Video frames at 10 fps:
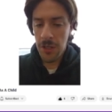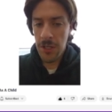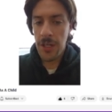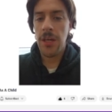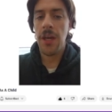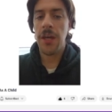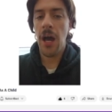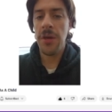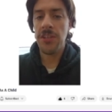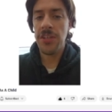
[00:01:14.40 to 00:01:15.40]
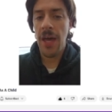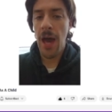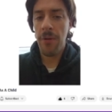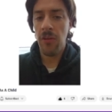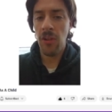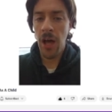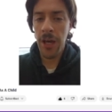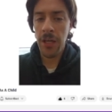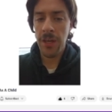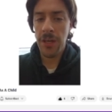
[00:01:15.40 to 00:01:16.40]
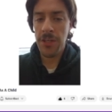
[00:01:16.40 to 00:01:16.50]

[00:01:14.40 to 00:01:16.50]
Well, yeah, it got me into the habit of lying trouble.